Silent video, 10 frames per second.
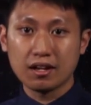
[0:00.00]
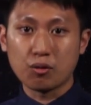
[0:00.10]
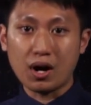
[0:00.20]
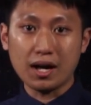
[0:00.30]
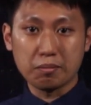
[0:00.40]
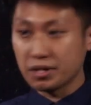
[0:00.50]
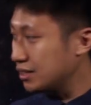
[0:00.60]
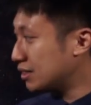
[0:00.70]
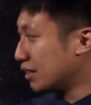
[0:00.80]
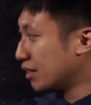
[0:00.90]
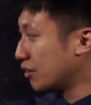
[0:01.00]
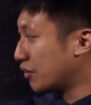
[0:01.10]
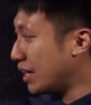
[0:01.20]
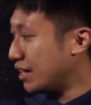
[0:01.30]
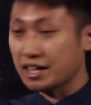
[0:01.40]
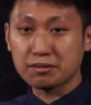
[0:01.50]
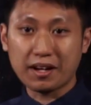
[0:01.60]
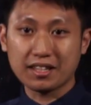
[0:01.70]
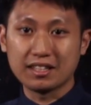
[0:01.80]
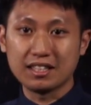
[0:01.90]
Why? Because you can't
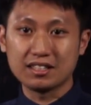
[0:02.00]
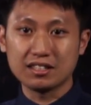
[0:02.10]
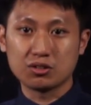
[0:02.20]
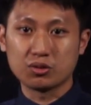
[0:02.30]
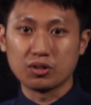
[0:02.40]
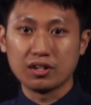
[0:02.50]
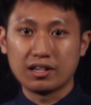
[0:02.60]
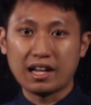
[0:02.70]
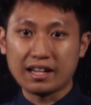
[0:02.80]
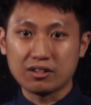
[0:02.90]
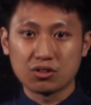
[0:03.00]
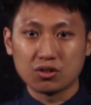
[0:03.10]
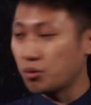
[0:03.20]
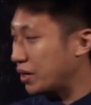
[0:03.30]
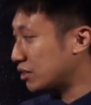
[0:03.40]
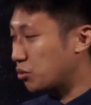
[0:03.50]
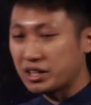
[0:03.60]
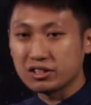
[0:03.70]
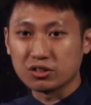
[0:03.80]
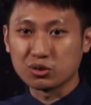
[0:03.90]
expect the teachers to let you know what is
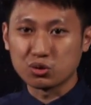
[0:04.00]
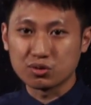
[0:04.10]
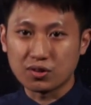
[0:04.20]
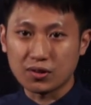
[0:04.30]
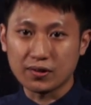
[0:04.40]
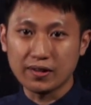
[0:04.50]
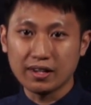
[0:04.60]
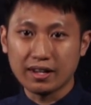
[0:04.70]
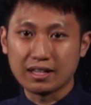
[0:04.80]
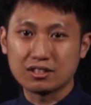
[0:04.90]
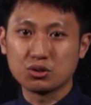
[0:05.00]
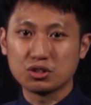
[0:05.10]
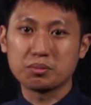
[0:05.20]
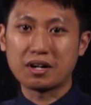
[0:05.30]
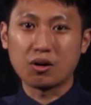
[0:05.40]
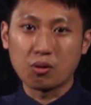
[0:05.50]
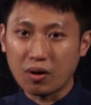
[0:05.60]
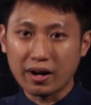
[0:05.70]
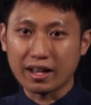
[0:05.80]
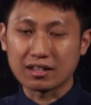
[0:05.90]
1024, it's 2 to the power
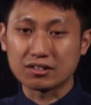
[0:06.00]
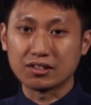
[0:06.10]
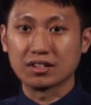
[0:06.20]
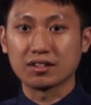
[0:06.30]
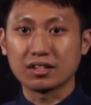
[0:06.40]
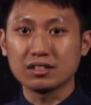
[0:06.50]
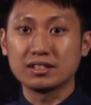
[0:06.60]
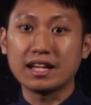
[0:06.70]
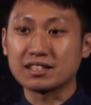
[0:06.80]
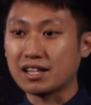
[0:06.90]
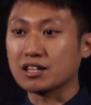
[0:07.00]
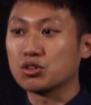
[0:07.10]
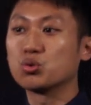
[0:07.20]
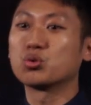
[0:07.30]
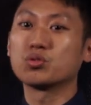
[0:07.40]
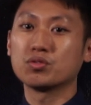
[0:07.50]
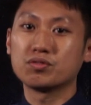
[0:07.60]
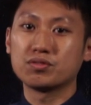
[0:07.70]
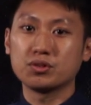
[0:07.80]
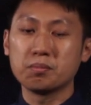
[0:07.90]
1 and so on, because that's like too
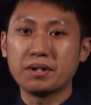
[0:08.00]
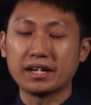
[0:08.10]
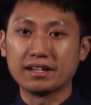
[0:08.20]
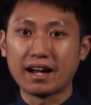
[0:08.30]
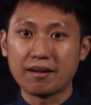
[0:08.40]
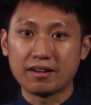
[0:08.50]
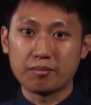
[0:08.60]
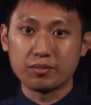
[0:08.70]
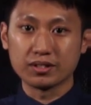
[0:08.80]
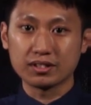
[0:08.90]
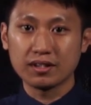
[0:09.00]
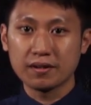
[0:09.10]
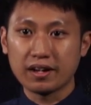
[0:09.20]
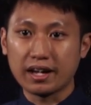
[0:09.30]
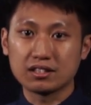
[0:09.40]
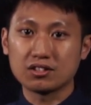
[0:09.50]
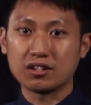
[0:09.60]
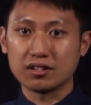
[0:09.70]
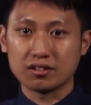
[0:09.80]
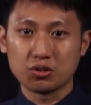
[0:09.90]
big the numbers, and it's
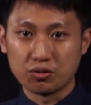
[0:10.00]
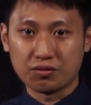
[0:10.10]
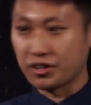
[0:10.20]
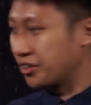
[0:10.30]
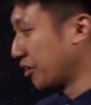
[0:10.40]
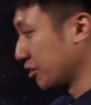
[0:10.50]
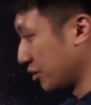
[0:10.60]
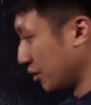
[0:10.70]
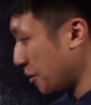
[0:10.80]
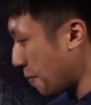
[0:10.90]
not good for you also.